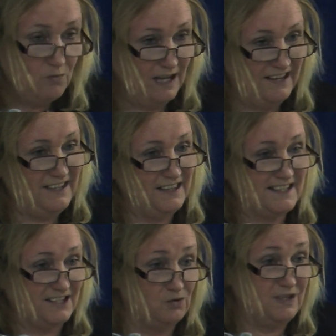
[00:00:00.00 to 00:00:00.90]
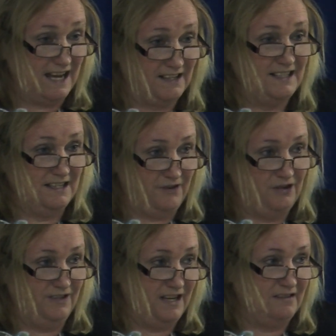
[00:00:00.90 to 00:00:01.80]
Well, I think there's an alternative
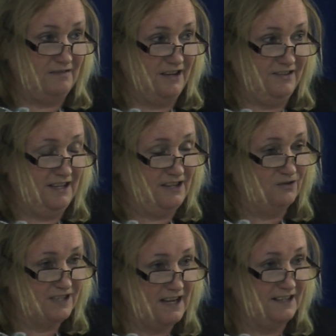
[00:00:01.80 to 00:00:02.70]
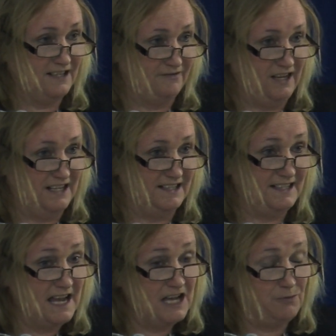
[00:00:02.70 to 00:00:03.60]
out there. I think the alternative
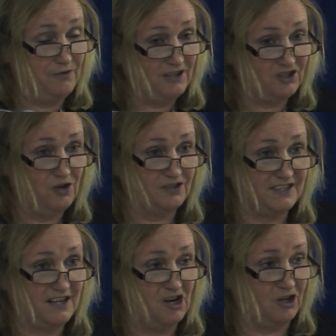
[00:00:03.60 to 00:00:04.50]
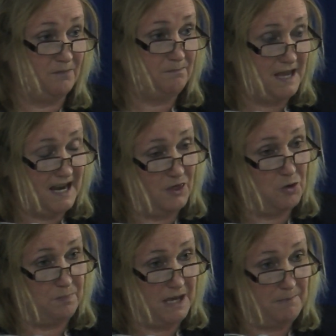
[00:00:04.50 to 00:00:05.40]
is that we've actually got to start and make
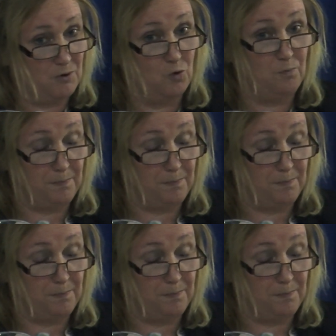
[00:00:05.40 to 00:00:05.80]
the people